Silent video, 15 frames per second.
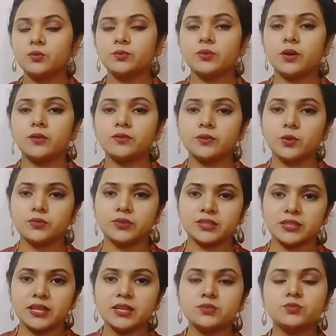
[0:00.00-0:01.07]
Over
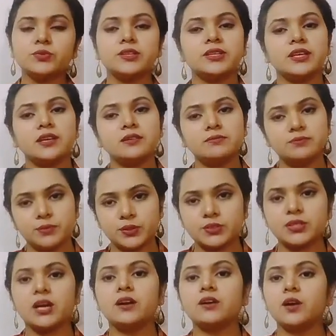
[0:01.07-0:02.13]
that we can put
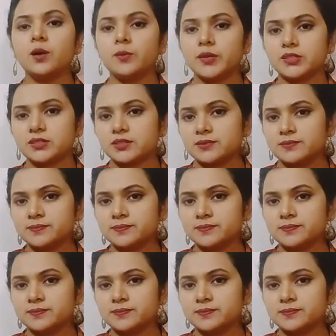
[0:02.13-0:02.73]
a comment.